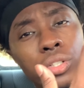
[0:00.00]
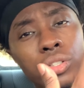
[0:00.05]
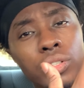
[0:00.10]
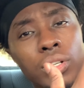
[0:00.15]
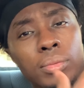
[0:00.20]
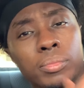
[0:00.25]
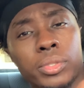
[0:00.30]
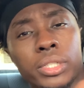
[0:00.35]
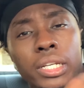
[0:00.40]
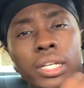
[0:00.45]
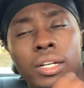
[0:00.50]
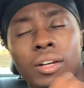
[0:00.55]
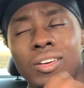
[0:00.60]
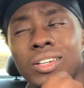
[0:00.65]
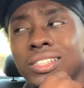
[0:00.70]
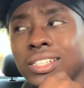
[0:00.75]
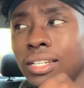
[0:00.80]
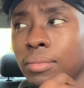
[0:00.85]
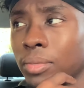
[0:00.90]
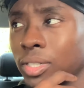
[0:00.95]
You know what I'm saying? I
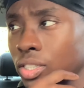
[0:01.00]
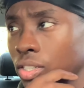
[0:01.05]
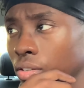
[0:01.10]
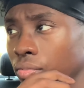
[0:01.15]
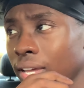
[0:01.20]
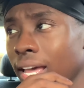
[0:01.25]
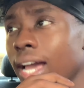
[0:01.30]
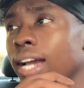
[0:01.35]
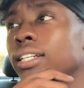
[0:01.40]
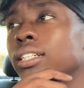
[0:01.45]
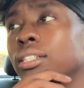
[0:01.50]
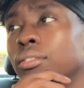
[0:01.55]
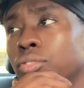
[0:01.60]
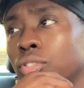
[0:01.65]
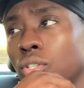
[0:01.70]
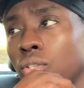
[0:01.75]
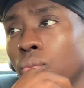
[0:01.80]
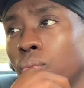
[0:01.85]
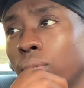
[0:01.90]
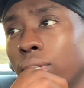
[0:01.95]
always keep myself active,
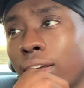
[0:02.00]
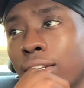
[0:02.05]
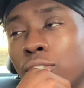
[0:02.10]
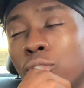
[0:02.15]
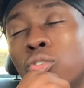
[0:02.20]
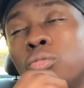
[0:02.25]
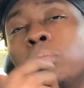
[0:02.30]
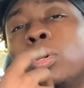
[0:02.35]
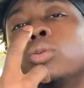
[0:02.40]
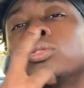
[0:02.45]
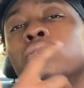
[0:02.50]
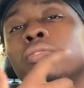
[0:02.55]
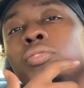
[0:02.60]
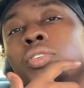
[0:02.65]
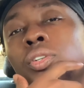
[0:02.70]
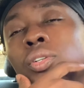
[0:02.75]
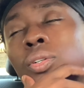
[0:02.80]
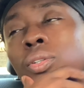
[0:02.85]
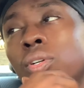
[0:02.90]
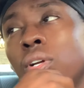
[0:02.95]
so when I do post a
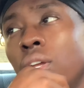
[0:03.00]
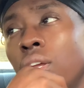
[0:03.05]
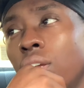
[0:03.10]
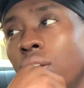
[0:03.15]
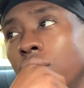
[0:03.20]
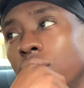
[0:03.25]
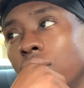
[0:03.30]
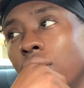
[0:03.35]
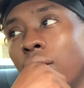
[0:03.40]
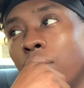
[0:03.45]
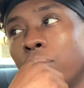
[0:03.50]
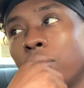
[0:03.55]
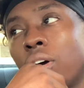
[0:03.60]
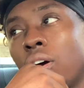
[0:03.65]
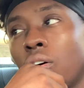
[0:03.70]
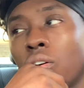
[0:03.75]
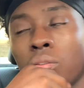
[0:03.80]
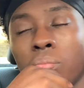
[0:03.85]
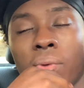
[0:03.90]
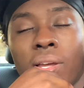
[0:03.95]
photo, I'm
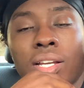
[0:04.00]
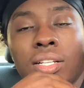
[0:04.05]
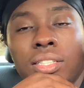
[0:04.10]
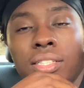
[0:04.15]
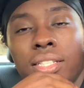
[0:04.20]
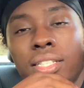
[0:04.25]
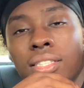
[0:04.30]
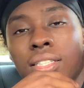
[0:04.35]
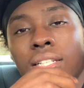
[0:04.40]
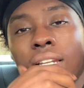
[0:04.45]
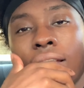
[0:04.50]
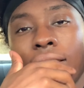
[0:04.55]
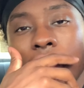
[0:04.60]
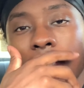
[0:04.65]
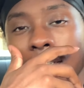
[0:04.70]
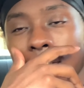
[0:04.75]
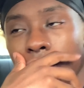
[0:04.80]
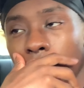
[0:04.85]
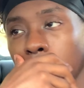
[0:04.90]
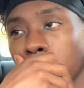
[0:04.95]
automatically get the
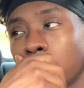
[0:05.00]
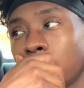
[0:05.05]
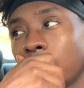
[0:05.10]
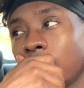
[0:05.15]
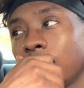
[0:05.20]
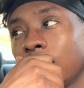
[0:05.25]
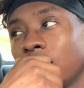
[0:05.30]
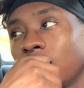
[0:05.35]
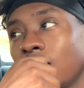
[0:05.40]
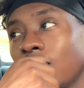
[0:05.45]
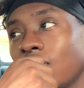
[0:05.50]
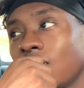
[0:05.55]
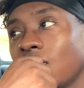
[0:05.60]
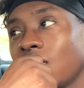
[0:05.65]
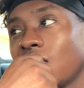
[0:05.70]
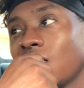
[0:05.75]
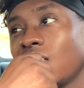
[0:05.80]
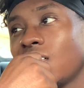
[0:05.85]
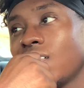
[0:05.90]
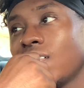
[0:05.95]
likes. You know what I'm saying?
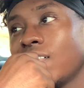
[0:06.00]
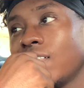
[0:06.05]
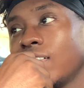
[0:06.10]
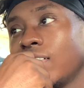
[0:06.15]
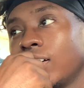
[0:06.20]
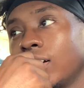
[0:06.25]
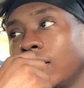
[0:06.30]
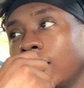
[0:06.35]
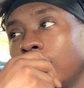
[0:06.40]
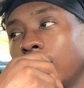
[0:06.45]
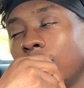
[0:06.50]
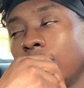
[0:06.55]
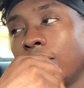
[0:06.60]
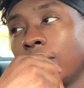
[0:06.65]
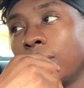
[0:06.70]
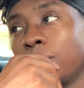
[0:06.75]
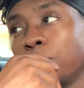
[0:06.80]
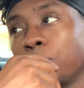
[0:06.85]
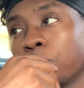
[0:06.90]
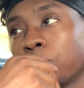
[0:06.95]

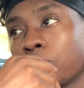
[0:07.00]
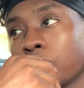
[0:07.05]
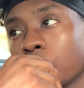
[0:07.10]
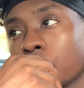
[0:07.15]
Um.